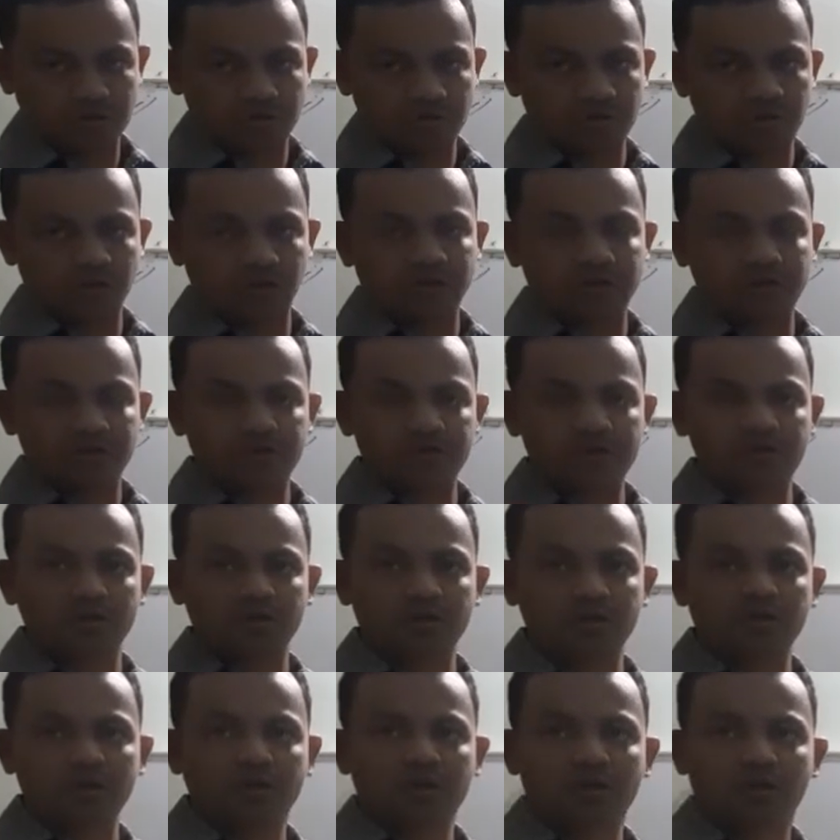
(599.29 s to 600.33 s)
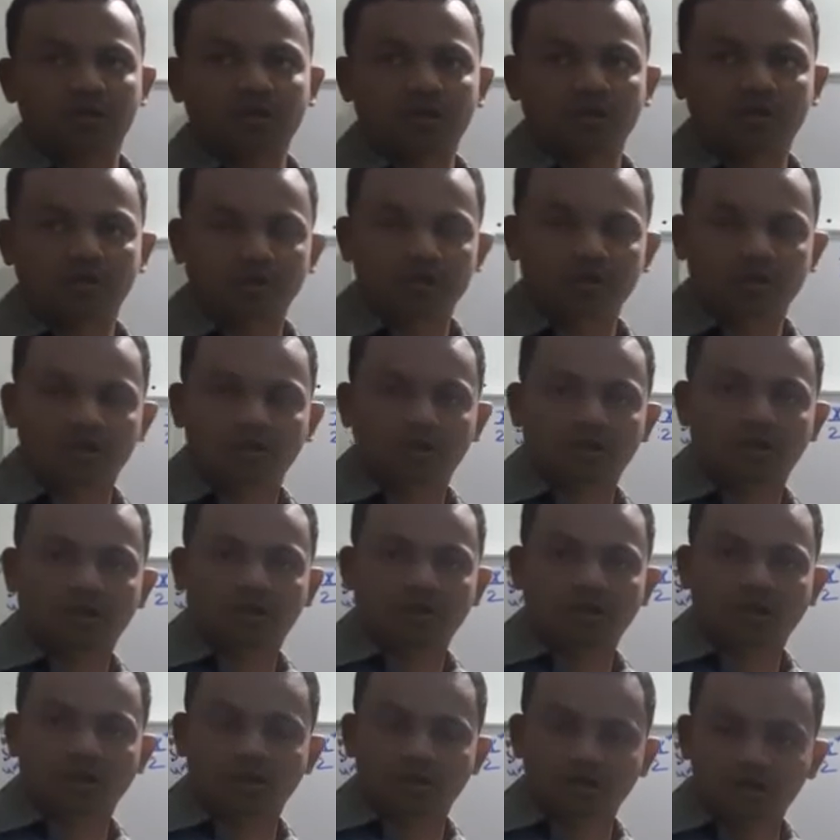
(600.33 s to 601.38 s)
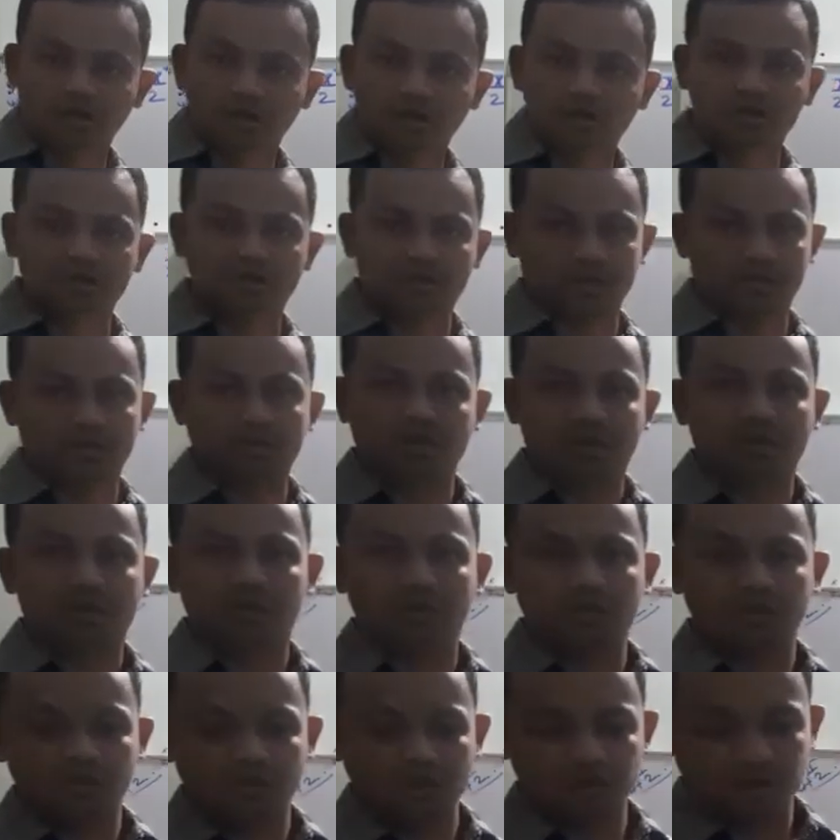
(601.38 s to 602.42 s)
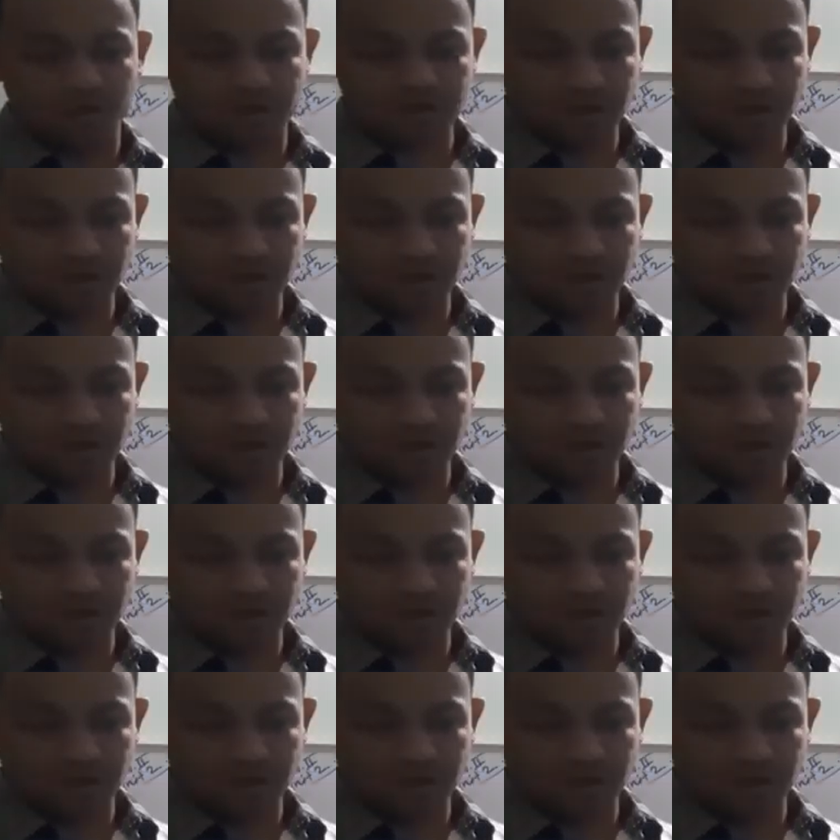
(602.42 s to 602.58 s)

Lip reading: that is a energy, it is